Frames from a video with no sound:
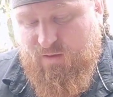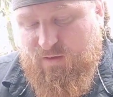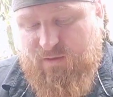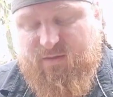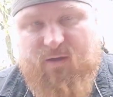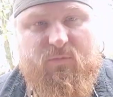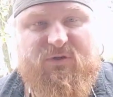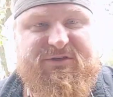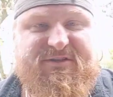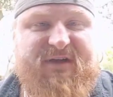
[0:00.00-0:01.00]
You say,
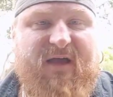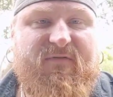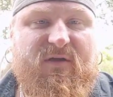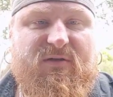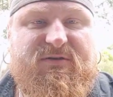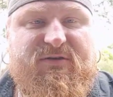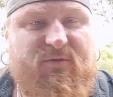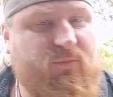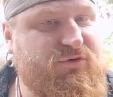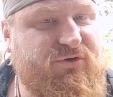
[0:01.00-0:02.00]
what's shaving got to do
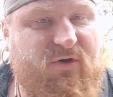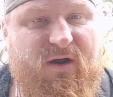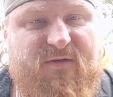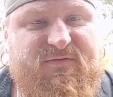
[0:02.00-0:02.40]
with bushcraft